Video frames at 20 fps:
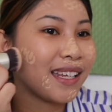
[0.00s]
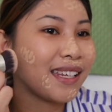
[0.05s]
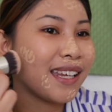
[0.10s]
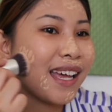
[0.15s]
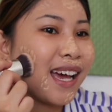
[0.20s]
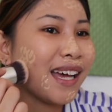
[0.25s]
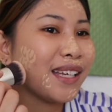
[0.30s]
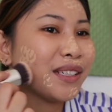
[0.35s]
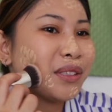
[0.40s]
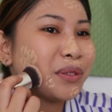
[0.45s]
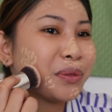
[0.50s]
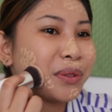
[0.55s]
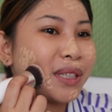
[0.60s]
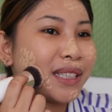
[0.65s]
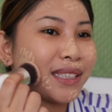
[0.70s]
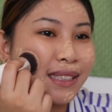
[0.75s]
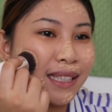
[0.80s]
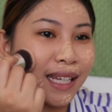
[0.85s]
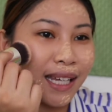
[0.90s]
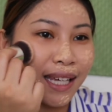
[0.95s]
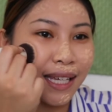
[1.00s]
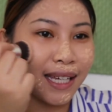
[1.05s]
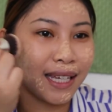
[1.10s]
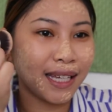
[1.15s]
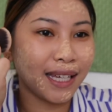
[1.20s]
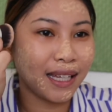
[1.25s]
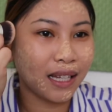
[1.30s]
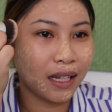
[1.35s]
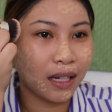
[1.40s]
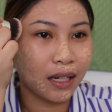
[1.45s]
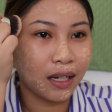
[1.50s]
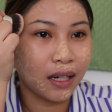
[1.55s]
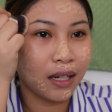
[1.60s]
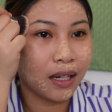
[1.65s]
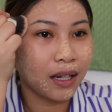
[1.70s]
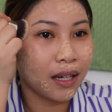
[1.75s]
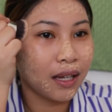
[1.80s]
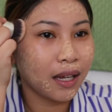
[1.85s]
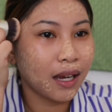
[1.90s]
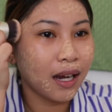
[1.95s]
Na ano kasi,
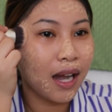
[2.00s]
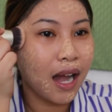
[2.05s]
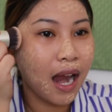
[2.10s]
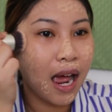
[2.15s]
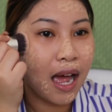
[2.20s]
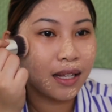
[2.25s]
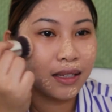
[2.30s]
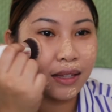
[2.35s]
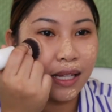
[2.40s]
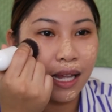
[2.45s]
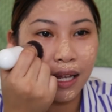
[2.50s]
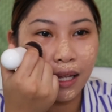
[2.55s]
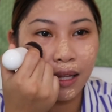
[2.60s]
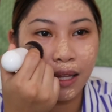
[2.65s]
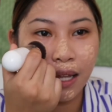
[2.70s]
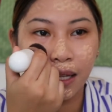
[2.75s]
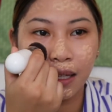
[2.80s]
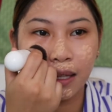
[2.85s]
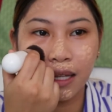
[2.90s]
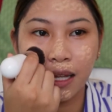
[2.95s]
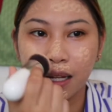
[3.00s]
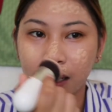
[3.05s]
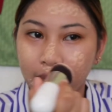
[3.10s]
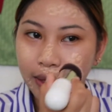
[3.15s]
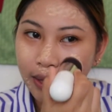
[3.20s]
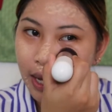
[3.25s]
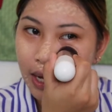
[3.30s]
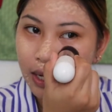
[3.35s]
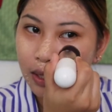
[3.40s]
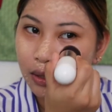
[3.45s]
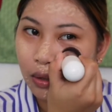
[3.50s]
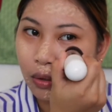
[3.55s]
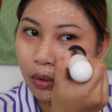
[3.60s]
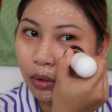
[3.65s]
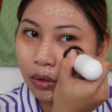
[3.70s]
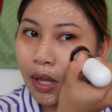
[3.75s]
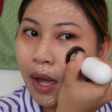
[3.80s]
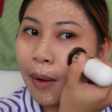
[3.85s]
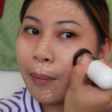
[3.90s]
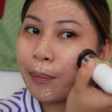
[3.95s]
na ang dal
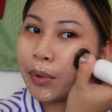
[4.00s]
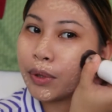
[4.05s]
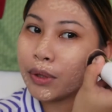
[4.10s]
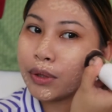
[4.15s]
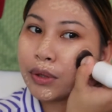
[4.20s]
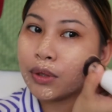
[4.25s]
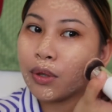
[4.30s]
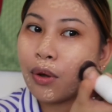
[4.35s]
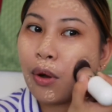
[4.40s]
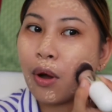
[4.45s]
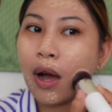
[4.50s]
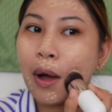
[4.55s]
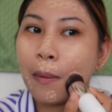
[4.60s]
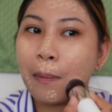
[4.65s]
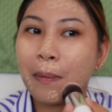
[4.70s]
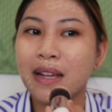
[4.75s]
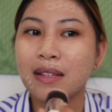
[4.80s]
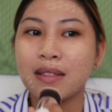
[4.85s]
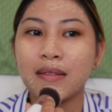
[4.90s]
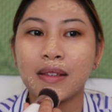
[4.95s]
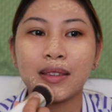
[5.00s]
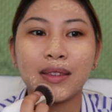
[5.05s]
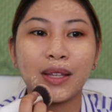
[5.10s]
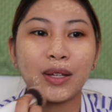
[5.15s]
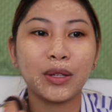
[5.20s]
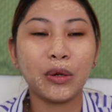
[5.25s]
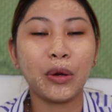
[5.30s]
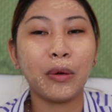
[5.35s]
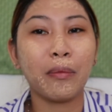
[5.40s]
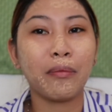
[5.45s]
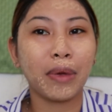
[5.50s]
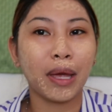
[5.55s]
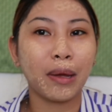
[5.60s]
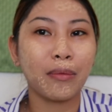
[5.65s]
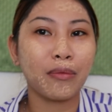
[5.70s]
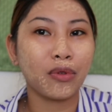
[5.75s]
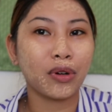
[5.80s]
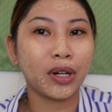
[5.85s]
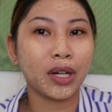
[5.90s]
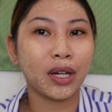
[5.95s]
ko. Tapos yung capacity ng
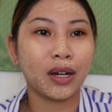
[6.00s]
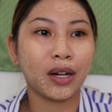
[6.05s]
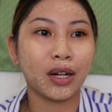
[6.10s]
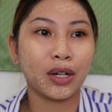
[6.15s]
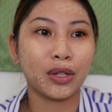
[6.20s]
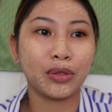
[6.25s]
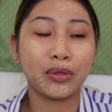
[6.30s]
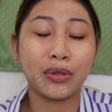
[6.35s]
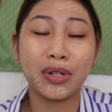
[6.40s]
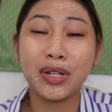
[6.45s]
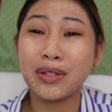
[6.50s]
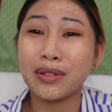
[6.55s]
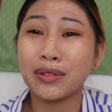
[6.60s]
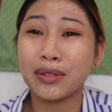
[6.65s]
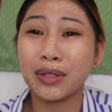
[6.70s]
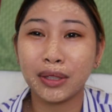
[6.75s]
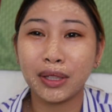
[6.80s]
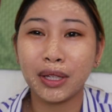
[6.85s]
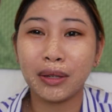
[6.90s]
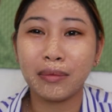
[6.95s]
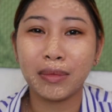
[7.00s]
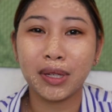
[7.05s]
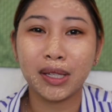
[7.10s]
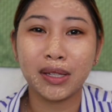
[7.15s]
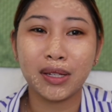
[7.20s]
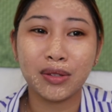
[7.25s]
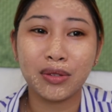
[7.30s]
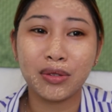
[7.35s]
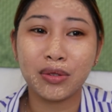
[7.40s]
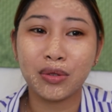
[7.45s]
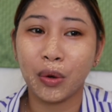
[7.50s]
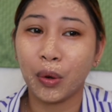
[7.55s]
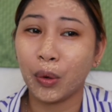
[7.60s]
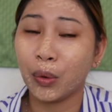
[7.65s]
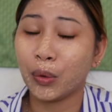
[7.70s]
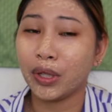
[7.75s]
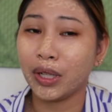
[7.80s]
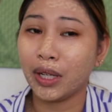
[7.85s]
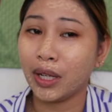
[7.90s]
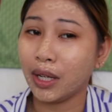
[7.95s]
memory card ko is 30 minutes
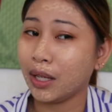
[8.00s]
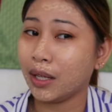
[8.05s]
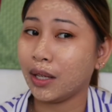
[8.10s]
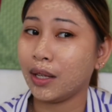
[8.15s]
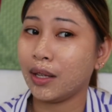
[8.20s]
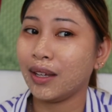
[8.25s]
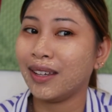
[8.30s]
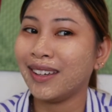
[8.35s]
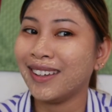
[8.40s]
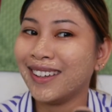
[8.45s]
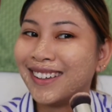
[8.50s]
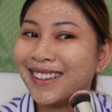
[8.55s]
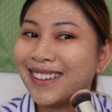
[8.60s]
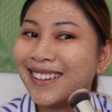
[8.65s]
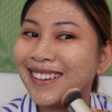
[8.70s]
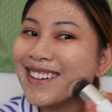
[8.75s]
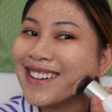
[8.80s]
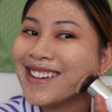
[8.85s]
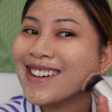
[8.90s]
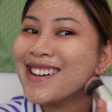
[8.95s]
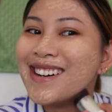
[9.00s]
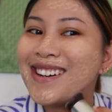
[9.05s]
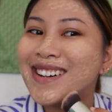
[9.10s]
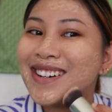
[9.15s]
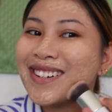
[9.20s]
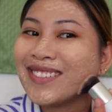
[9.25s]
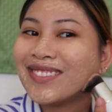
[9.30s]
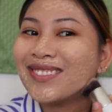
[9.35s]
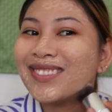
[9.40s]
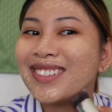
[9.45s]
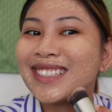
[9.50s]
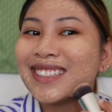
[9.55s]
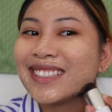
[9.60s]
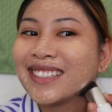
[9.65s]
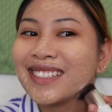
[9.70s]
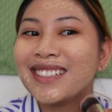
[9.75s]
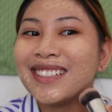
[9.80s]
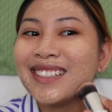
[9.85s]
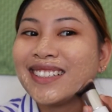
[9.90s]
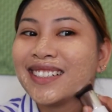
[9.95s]
only. Oh my
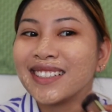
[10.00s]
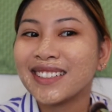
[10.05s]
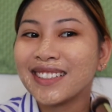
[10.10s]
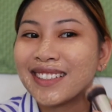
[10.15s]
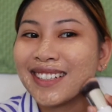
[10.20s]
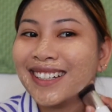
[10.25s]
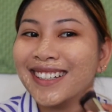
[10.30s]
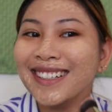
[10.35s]
God.